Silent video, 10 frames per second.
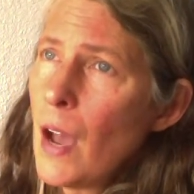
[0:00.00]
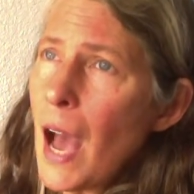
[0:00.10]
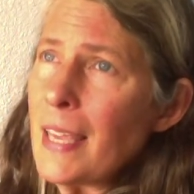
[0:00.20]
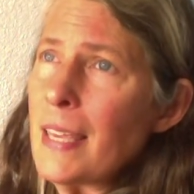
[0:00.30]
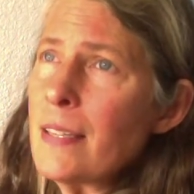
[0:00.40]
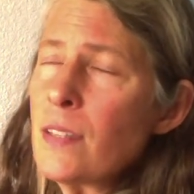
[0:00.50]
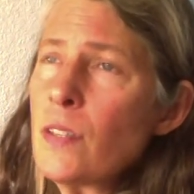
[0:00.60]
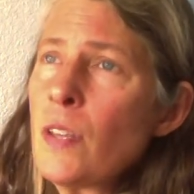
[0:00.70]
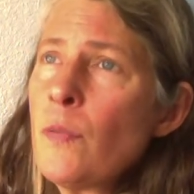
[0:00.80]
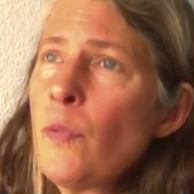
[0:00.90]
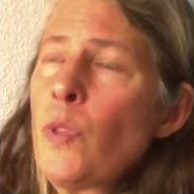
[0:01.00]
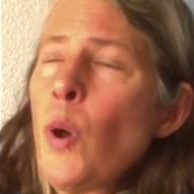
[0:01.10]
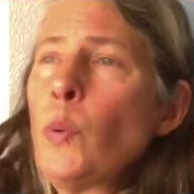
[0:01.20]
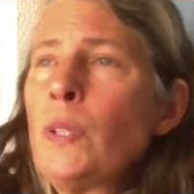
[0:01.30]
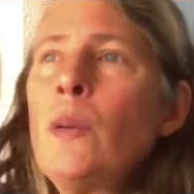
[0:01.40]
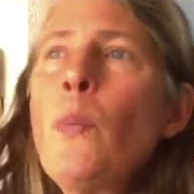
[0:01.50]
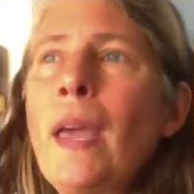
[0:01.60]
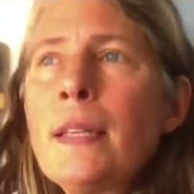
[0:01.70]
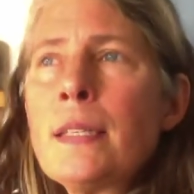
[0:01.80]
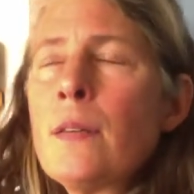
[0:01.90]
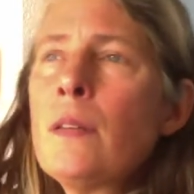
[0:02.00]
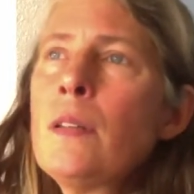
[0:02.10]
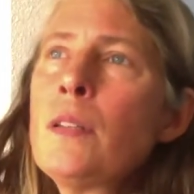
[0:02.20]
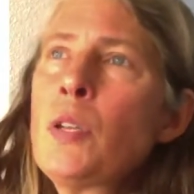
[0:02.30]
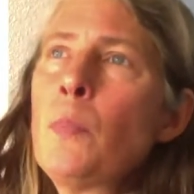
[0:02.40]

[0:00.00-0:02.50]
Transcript: I guess the only way to